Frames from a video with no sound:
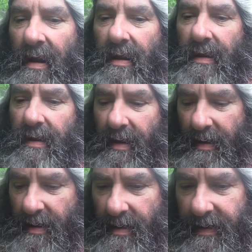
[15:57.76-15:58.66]

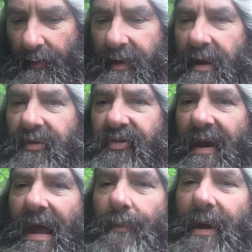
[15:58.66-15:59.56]
Yeah, that way you could
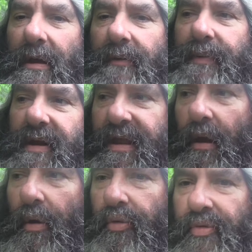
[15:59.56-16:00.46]
check out my other
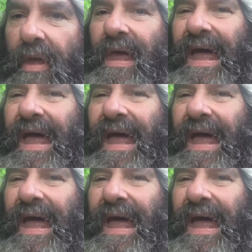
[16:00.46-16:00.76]
videos.